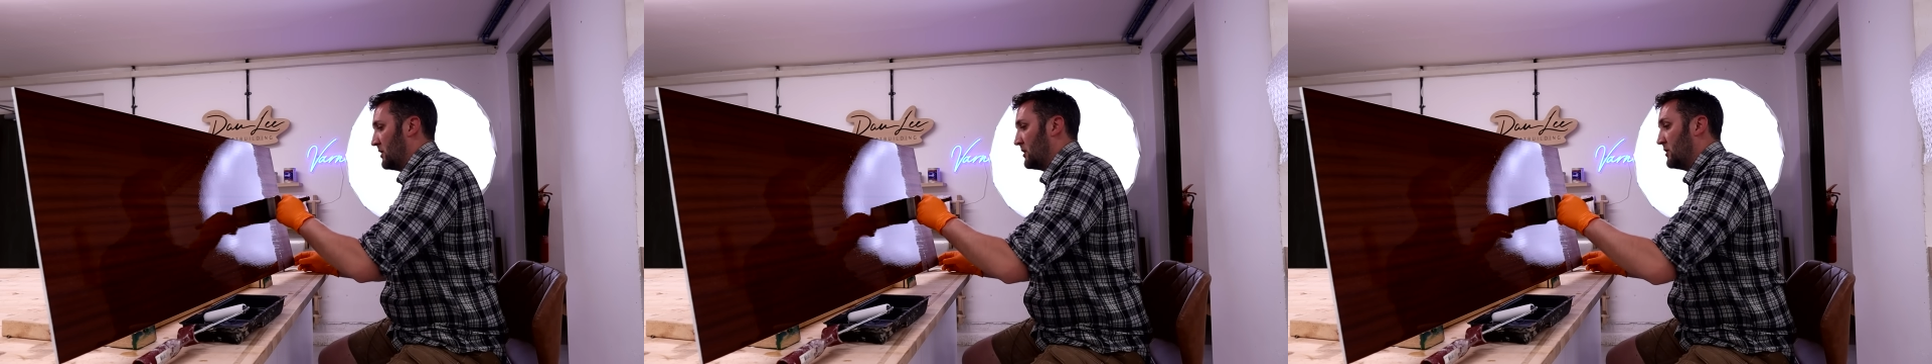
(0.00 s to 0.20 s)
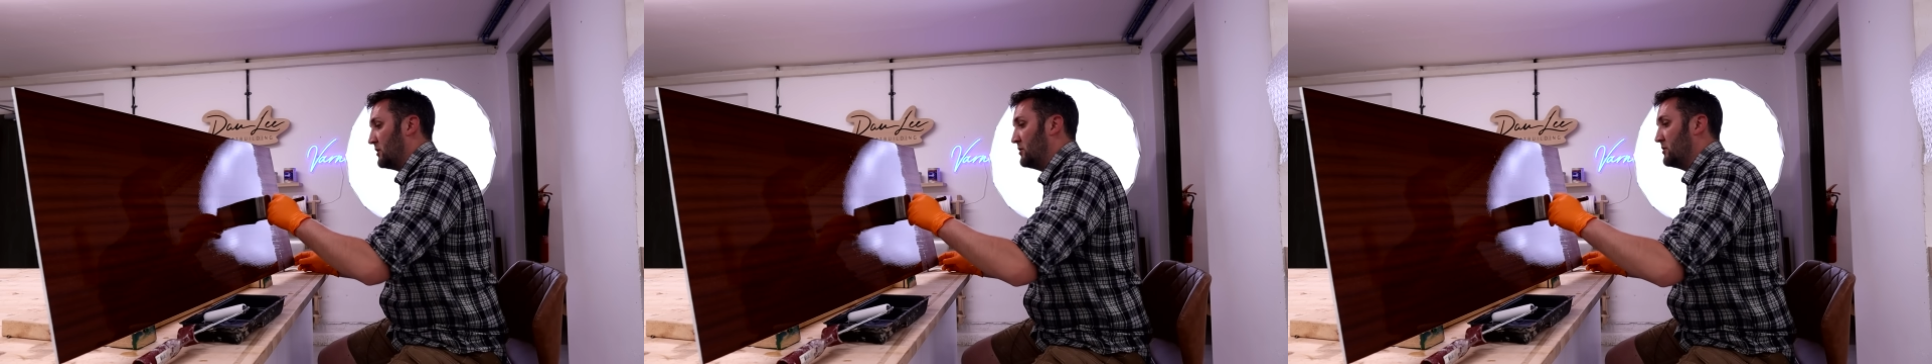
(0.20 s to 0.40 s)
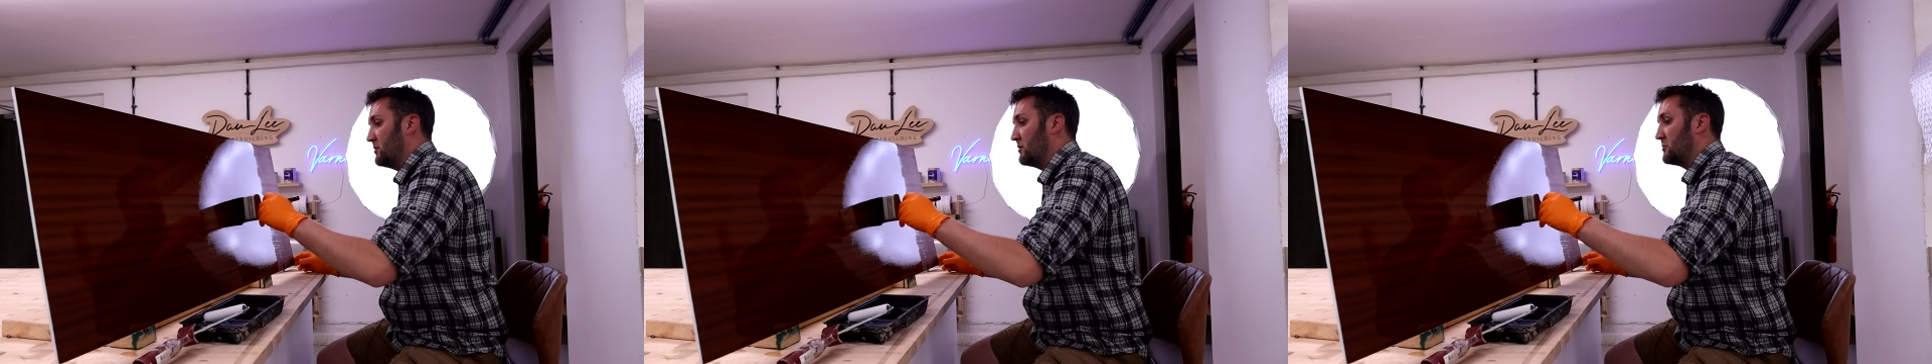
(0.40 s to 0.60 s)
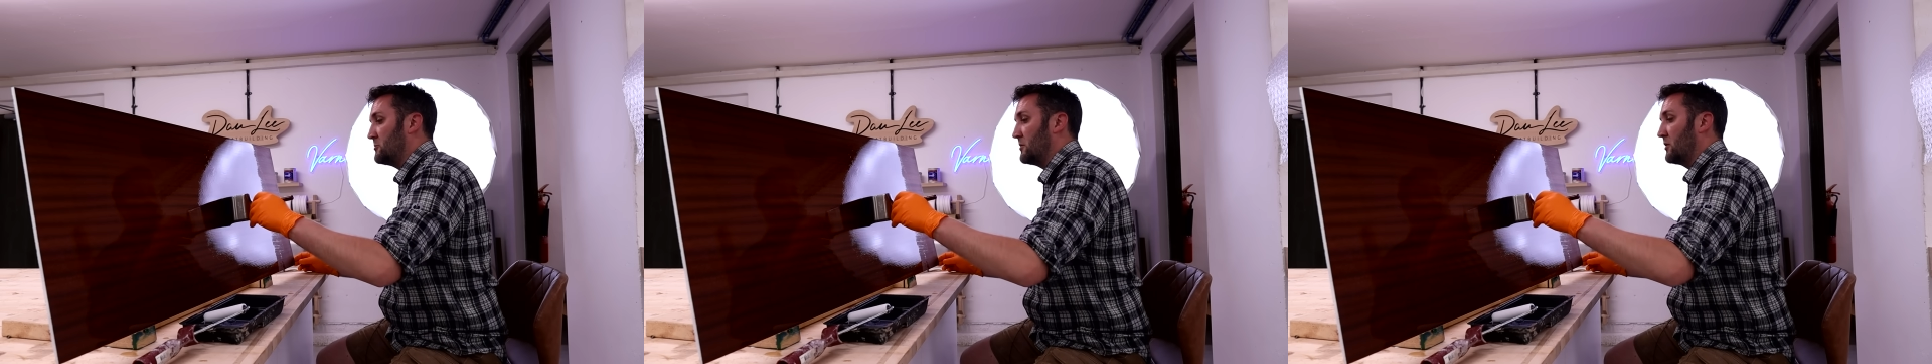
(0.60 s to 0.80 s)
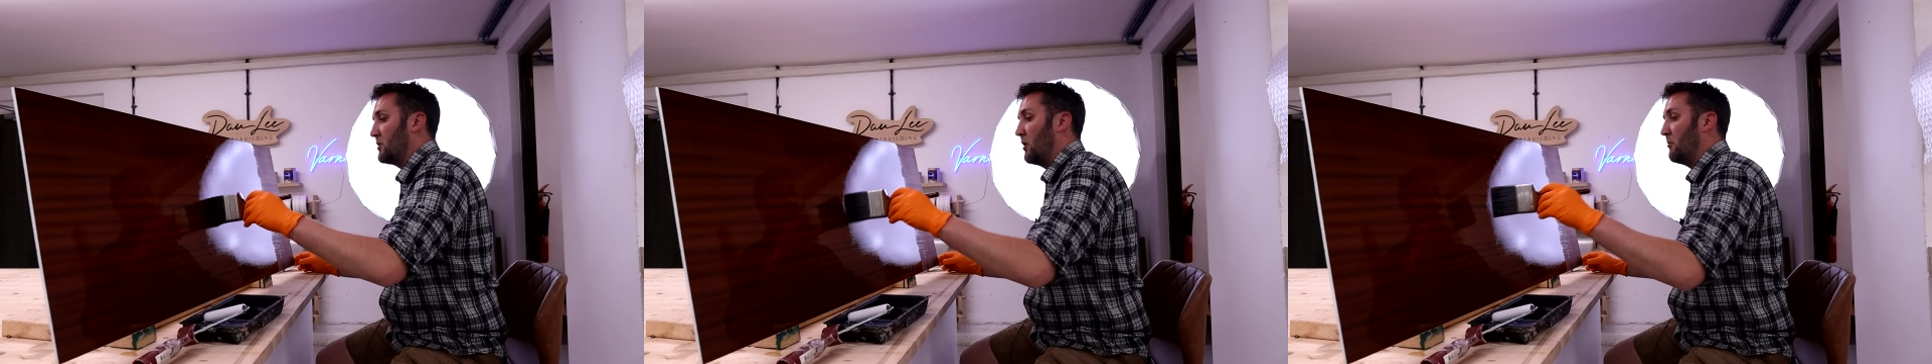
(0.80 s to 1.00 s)
Now you can do this
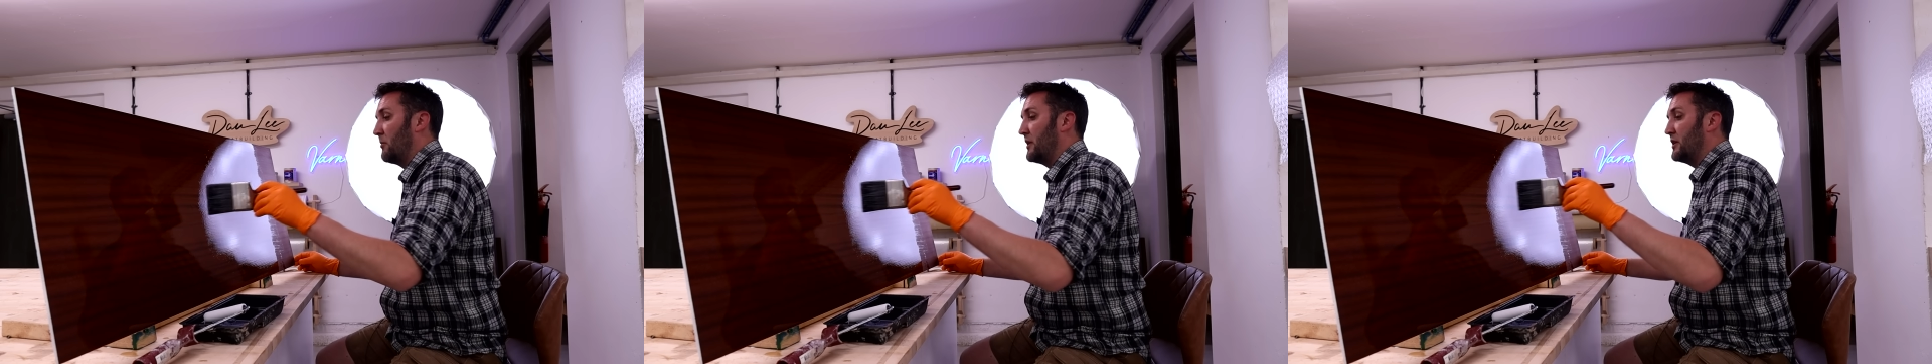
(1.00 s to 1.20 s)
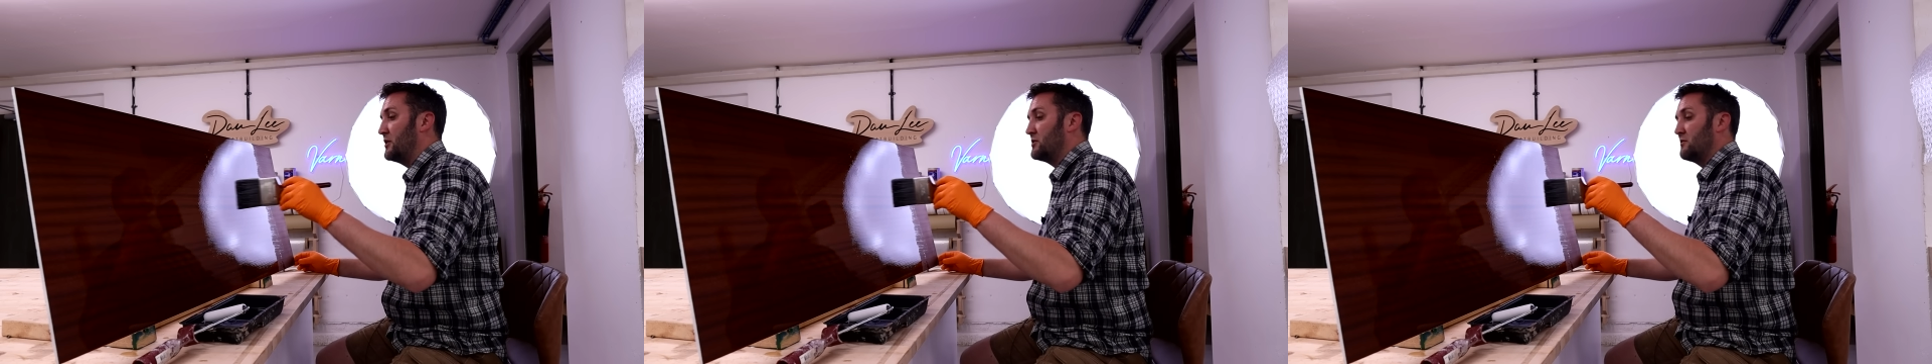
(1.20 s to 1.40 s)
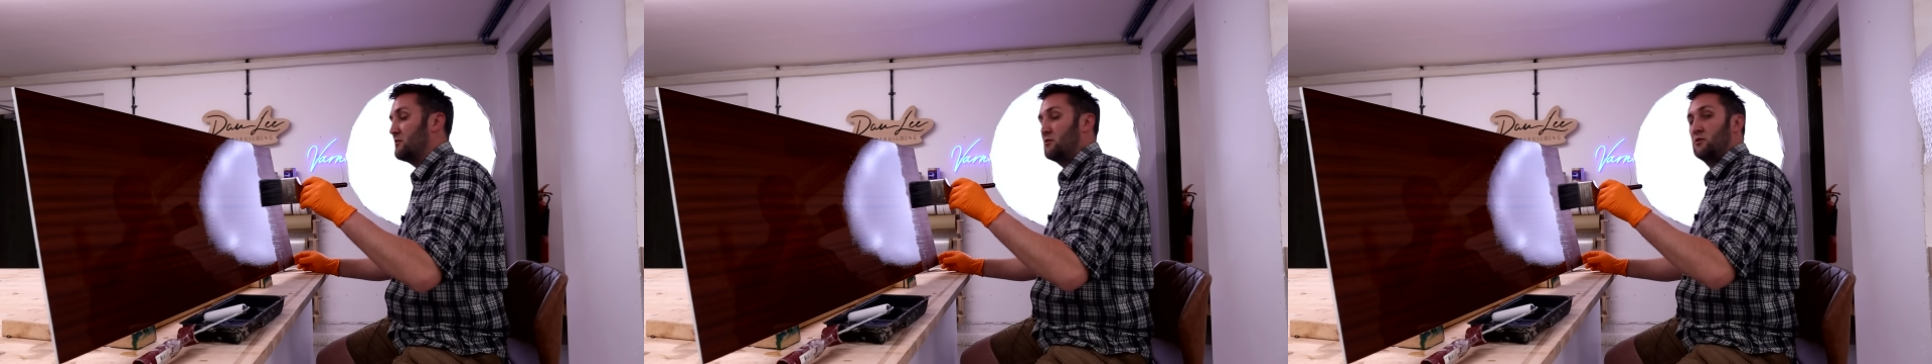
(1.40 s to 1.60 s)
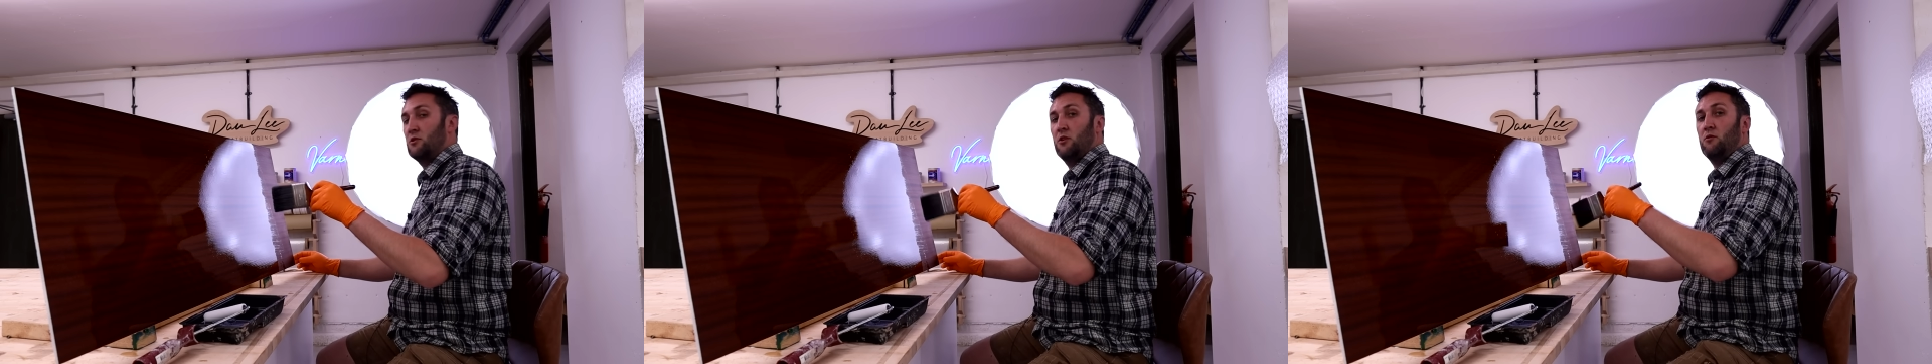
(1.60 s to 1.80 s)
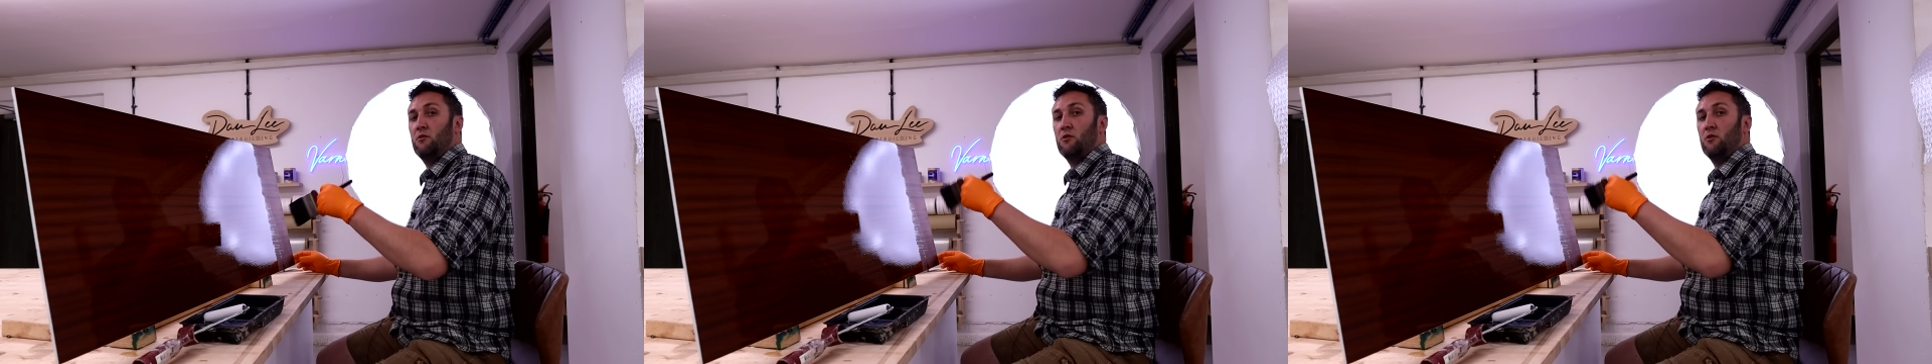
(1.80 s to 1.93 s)
with a combination of the two.